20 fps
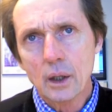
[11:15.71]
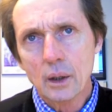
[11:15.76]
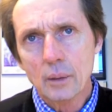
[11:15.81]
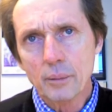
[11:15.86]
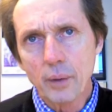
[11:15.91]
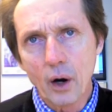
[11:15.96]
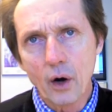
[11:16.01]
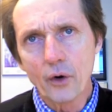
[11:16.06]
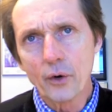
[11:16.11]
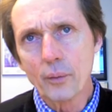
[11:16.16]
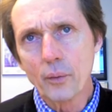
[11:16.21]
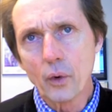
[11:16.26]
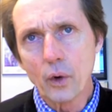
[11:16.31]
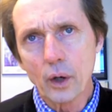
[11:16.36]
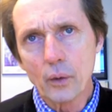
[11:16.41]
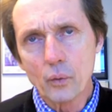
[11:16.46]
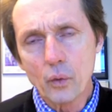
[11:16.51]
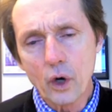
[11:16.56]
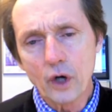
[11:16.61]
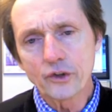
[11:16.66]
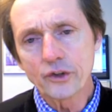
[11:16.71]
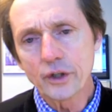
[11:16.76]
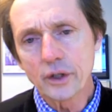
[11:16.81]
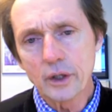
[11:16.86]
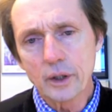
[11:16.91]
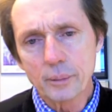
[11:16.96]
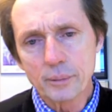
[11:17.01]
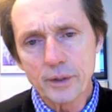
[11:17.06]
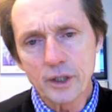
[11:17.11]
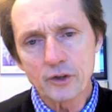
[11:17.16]
Baltimore and
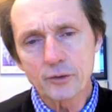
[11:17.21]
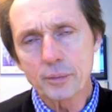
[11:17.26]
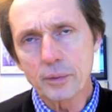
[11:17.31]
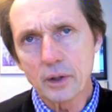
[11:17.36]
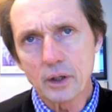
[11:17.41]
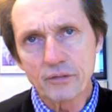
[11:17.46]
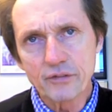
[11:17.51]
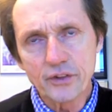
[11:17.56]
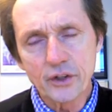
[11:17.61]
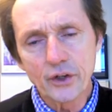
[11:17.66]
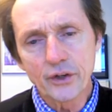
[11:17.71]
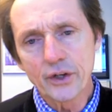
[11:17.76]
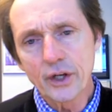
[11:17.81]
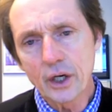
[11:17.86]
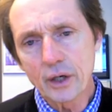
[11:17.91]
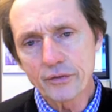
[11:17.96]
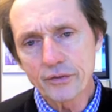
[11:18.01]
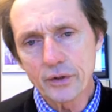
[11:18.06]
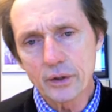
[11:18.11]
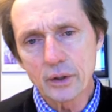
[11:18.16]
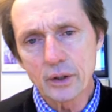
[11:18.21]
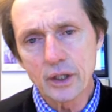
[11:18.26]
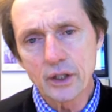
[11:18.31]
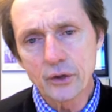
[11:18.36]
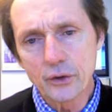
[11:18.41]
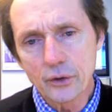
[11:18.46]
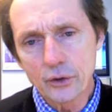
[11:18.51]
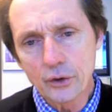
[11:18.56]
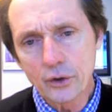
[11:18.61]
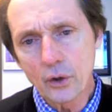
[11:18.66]
Washington and Pittsburgh and Philadelphia
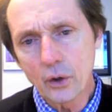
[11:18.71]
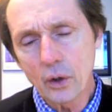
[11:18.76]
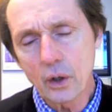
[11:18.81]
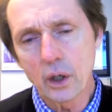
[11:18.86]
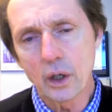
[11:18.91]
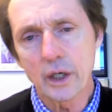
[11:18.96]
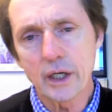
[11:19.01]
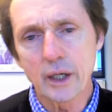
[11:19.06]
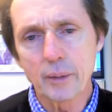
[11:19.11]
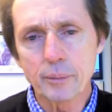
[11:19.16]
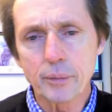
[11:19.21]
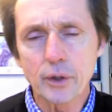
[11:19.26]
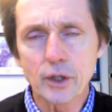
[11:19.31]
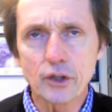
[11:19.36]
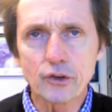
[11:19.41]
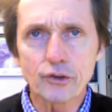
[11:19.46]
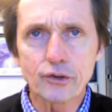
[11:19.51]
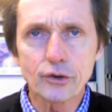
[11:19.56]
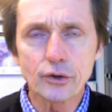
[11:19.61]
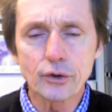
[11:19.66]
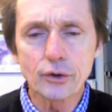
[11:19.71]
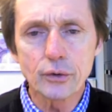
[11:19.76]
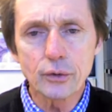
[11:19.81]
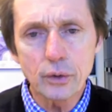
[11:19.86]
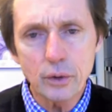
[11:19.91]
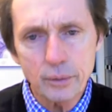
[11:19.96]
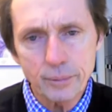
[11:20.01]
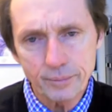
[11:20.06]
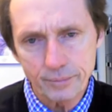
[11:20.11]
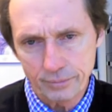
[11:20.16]
and New York. And pretty
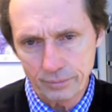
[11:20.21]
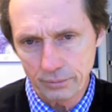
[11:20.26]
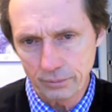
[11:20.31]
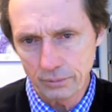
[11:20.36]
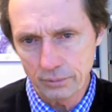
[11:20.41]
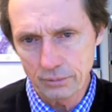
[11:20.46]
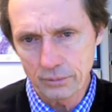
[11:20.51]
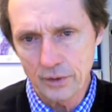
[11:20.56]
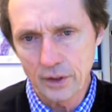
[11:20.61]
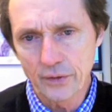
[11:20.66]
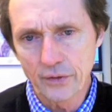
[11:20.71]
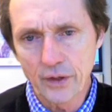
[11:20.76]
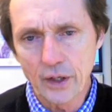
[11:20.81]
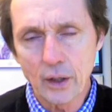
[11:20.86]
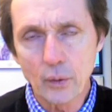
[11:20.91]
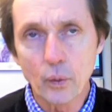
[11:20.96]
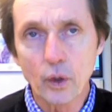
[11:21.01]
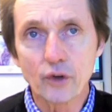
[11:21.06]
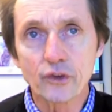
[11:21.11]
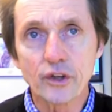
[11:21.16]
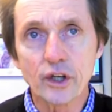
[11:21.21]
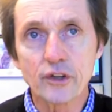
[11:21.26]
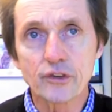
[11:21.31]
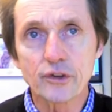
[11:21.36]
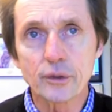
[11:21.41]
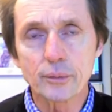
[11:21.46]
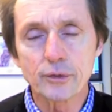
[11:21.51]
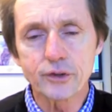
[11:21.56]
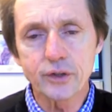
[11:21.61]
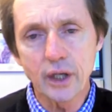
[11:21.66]
soon there was a
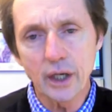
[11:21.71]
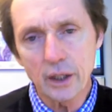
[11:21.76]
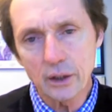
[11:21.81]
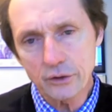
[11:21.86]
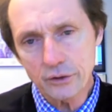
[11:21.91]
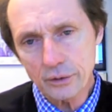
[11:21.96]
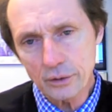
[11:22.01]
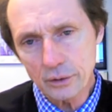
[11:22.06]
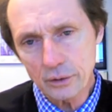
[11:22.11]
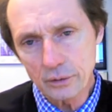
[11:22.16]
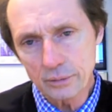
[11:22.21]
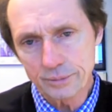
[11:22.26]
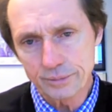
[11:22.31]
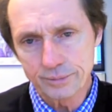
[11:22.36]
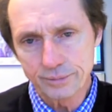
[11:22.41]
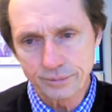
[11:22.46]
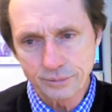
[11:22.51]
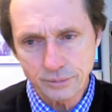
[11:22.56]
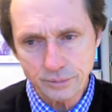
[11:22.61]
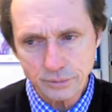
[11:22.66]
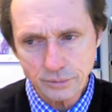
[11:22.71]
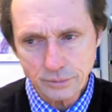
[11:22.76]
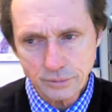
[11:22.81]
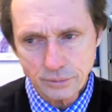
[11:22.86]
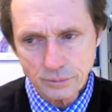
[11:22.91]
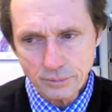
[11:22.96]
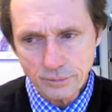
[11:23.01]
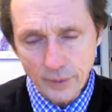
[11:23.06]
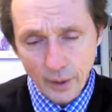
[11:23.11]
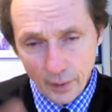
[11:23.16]
substantial
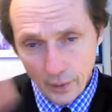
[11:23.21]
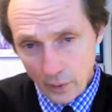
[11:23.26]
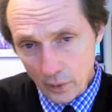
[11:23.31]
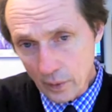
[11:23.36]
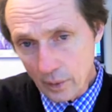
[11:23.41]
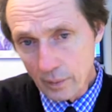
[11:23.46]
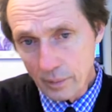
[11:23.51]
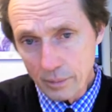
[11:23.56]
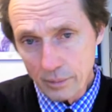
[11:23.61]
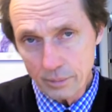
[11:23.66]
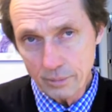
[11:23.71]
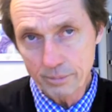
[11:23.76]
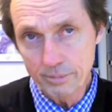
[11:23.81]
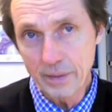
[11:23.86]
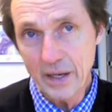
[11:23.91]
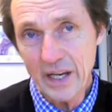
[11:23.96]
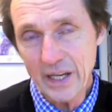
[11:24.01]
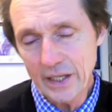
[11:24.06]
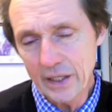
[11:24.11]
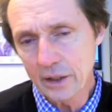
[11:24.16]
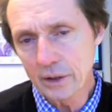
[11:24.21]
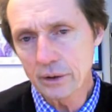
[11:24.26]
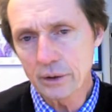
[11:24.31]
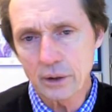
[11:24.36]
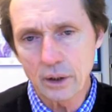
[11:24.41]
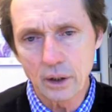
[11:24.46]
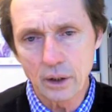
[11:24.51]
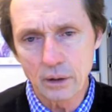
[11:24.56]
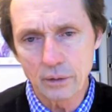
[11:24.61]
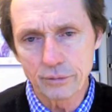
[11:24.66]
band
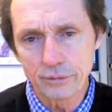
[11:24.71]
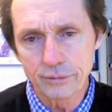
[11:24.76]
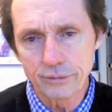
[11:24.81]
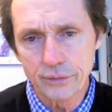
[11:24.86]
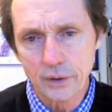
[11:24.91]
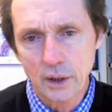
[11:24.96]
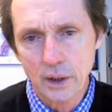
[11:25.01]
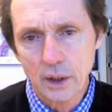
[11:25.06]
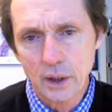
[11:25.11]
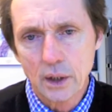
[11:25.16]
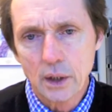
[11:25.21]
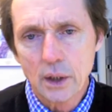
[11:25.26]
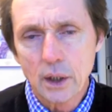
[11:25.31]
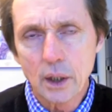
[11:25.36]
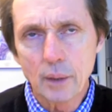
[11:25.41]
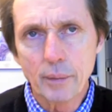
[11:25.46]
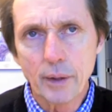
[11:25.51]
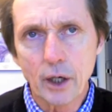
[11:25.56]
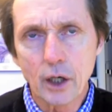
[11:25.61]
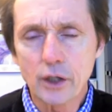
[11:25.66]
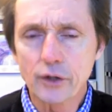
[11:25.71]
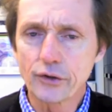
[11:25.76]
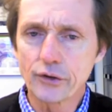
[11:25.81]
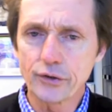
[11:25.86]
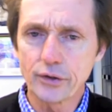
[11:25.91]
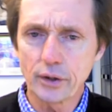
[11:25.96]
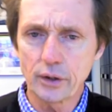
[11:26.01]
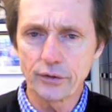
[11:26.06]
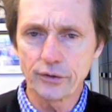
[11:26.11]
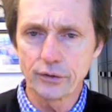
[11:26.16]
of American
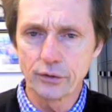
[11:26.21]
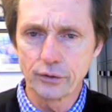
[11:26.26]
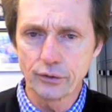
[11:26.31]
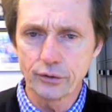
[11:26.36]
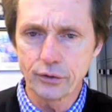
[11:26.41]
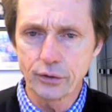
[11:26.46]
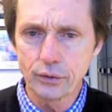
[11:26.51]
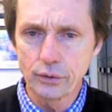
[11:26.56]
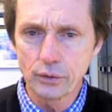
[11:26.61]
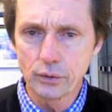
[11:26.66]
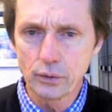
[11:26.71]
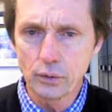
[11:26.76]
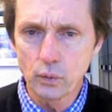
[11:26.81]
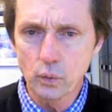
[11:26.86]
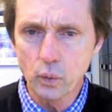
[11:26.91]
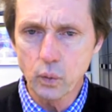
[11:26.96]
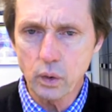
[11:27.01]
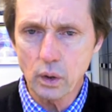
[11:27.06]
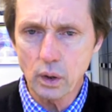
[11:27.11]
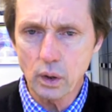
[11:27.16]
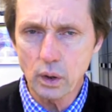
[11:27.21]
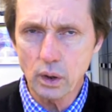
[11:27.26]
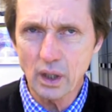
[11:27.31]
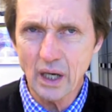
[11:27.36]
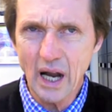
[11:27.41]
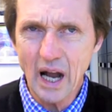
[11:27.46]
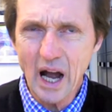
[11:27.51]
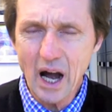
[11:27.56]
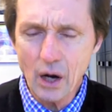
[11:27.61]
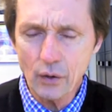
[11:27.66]
citizens who
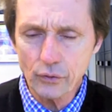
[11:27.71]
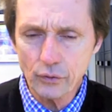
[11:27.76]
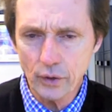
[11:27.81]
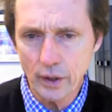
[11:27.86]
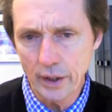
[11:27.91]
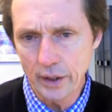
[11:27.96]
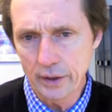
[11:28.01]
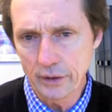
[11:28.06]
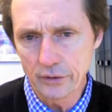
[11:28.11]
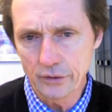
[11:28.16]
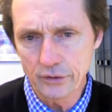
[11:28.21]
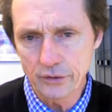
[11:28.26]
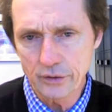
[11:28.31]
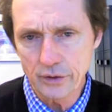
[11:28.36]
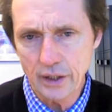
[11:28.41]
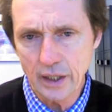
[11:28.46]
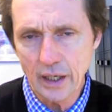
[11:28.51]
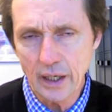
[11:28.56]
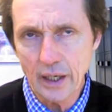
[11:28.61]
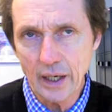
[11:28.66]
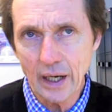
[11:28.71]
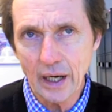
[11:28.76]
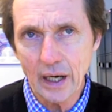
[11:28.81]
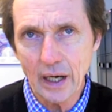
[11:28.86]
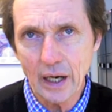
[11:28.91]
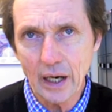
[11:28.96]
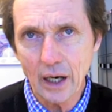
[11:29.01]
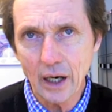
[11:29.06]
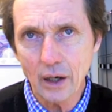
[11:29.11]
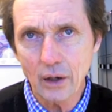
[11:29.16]
were outraged at
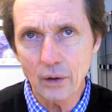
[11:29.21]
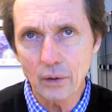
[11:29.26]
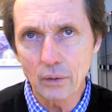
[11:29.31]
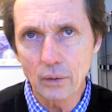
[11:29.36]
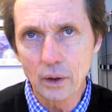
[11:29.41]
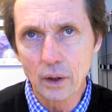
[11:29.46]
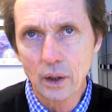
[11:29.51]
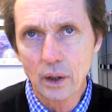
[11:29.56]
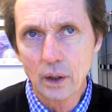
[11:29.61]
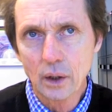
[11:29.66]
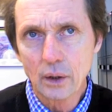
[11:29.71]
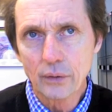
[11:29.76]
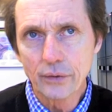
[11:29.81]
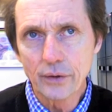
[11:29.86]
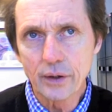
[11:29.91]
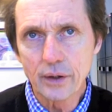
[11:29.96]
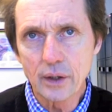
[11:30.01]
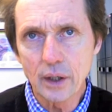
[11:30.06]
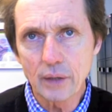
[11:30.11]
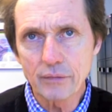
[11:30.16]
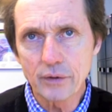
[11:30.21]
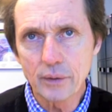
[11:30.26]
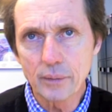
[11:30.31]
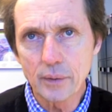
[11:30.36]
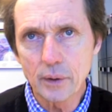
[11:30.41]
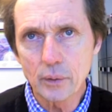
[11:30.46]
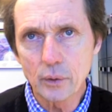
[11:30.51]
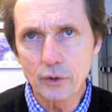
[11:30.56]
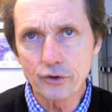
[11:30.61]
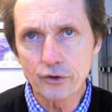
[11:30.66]
how the
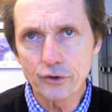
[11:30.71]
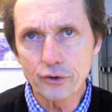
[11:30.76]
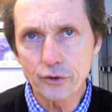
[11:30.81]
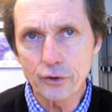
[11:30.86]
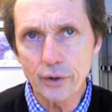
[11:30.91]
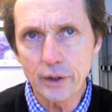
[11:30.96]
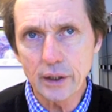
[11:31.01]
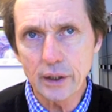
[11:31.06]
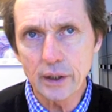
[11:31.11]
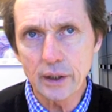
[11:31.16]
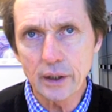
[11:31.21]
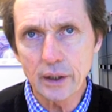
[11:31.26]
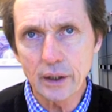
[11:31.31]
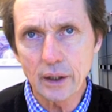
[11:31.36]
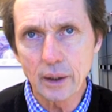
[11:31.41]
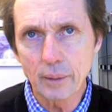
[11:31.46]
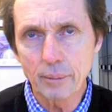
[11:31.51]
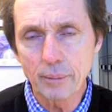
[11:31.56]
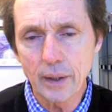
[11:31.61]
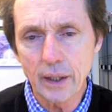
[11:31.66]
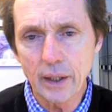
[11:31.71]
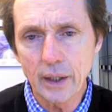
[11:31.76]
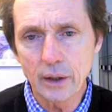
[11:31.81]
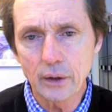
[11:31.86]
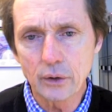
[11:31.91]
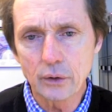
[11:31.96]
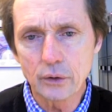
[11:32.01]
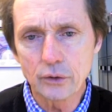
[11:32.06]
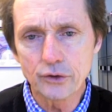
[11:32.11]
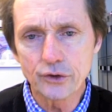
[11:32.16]
government was treating a
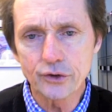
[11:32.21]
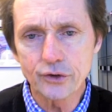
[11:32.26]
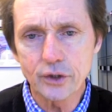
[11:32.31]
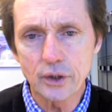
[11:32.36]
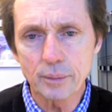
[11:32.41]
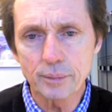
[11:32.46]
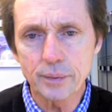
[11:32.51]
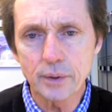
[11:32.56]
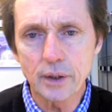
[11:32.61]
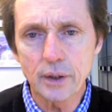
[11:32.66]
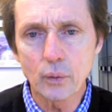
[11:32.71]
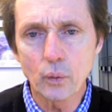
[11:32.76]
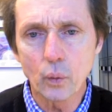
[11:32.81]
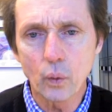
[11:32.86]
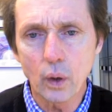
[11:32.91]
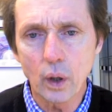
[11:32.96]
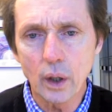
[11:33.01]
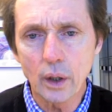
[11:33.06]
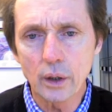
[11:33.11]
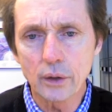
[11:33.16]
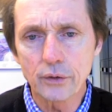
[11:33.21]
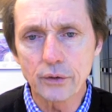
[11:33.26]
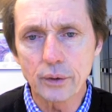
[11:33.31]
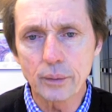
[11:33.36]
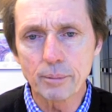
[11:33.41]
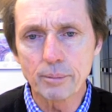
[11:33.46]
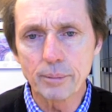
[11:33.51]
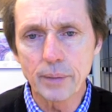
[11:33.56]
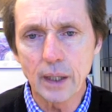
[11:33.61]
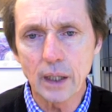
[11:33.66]
man who simply wanted to
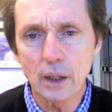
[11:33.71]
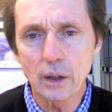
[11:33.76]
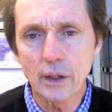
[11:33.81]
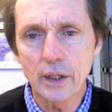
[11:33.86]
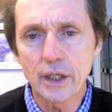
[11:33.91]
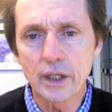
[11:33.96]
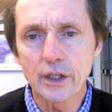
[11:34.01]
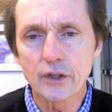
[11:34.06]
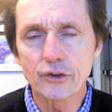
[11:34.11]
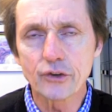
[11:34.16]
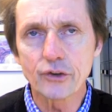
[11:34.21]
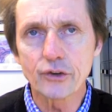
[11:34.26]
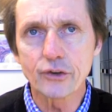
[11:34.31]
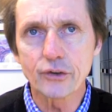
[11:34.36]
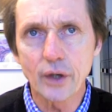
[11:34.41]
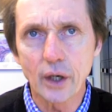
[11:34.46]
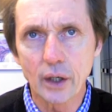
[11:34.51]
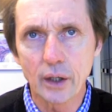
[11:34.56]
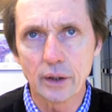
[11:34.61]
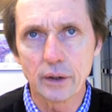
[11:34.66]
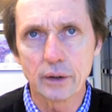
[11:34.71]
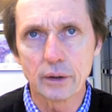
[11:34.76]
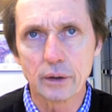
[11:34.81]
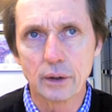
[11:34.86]
bury his son.